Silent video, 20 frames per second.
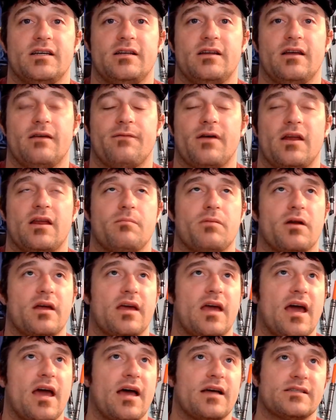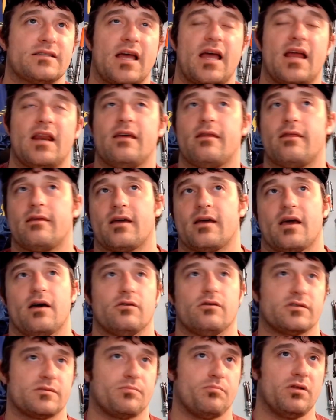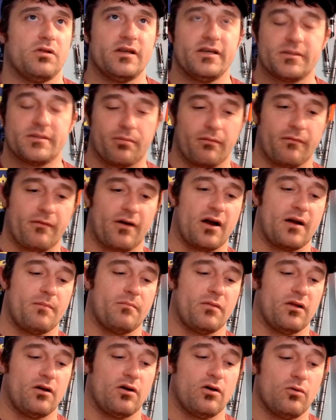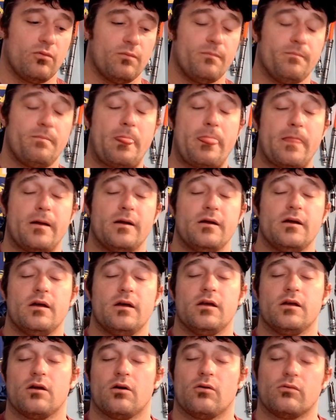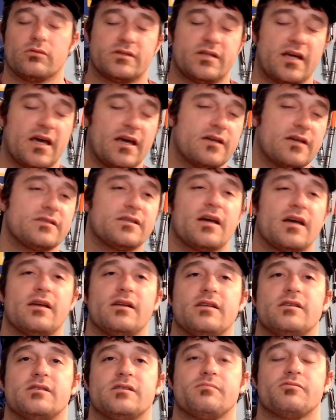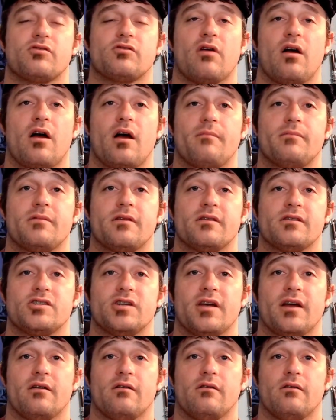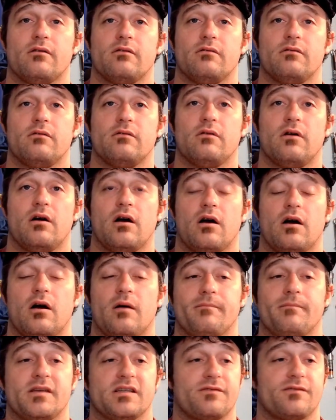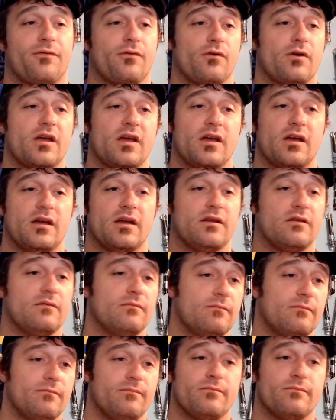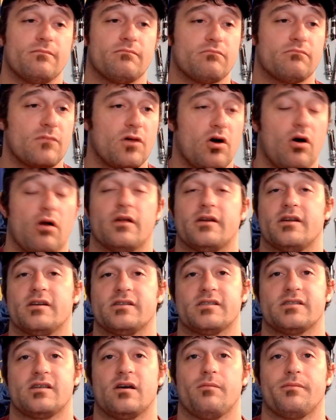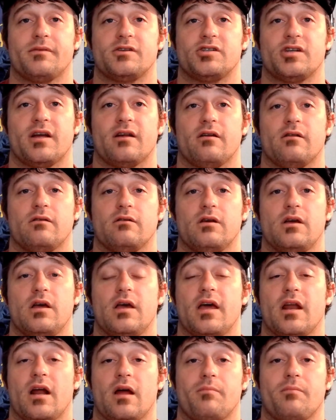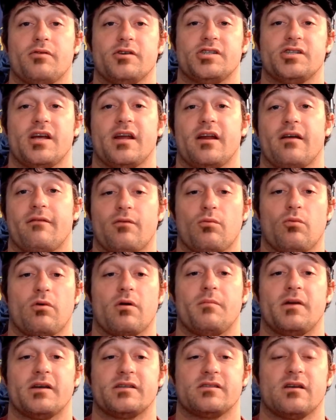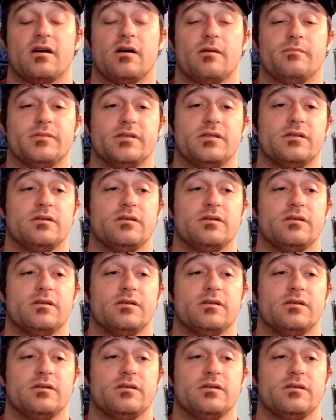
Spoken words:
If anybody has anything else, please provide it below. You know, take a second and subscribe to the channel. It's free. All it does is help the channel, and I appreciate every one of my subs.